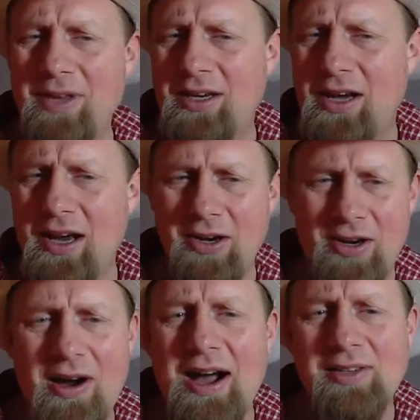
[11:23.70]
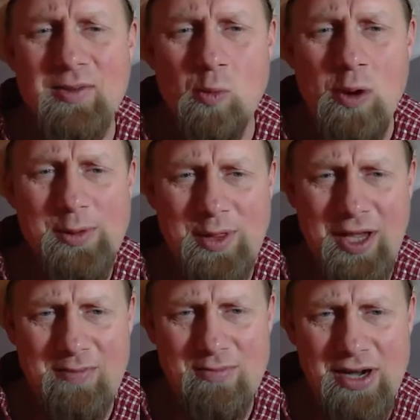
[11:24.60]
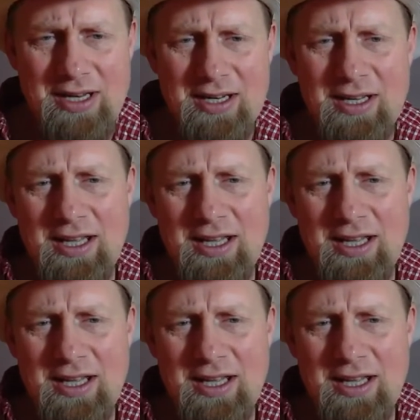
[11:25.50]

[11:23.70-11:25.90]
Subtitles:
cutting your costs is one thing, but